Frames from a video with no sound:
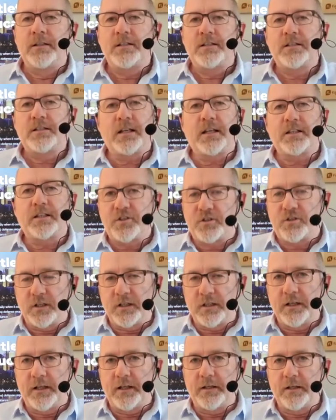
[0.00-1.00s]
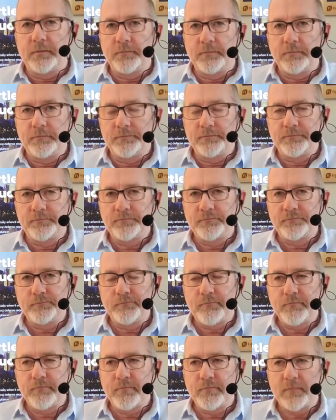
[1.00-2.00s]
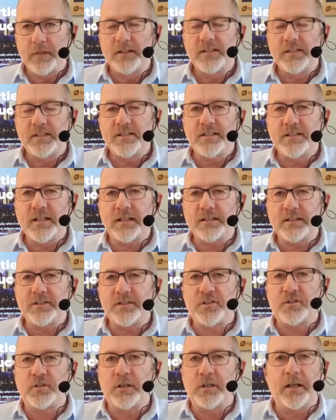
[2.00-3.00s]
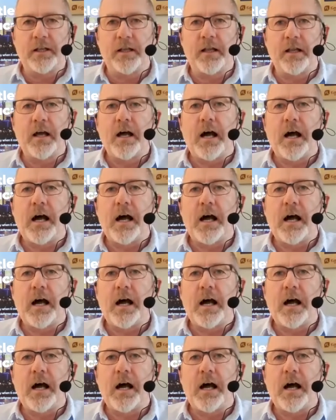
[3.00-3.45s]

Six trillion. Six trillion. Ah.